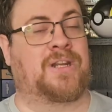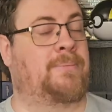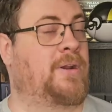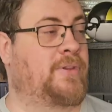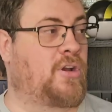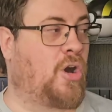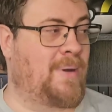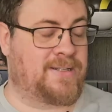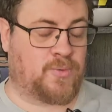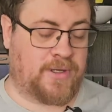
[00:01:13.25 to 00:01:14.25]
Let me know in the
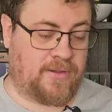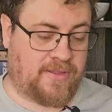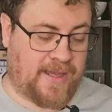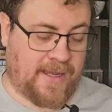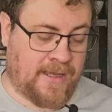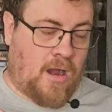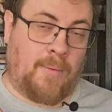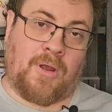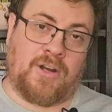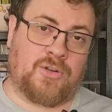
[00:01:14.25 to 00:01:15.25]
comments what you think.
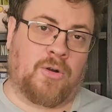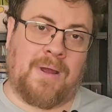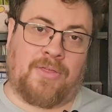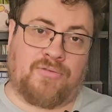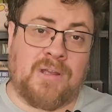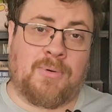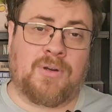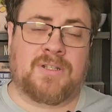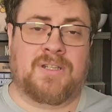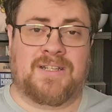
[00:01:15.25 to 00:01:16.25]
I'm going to talk about 3
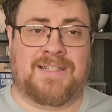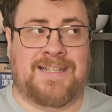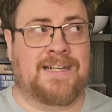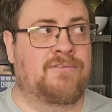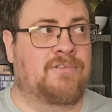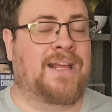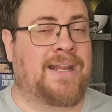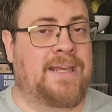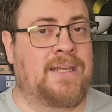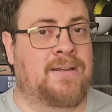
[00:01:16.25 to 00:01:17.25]
books that didn't
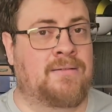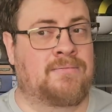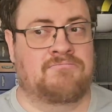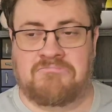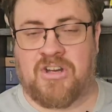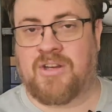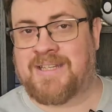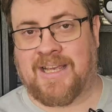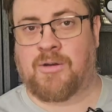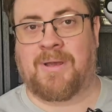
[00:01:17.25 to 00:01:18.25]
really
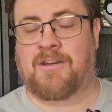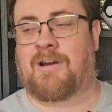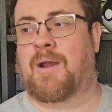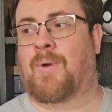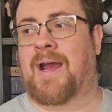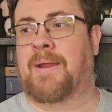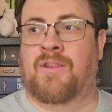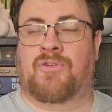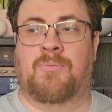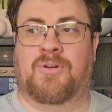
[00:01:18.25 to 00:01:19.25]
tickle me the right way.
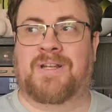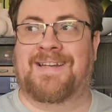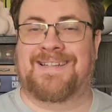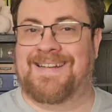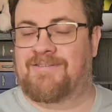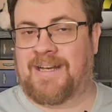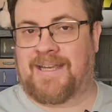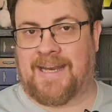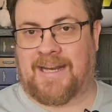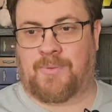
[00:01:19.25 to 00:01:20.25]
3 books I didn't really
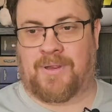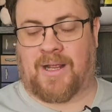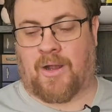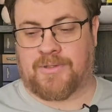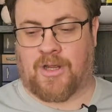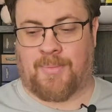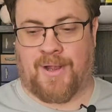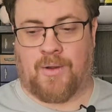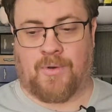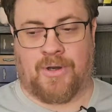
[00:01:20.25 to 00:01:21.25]
connect with like I was hoping
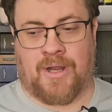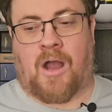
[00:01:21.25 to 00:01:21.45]
I would.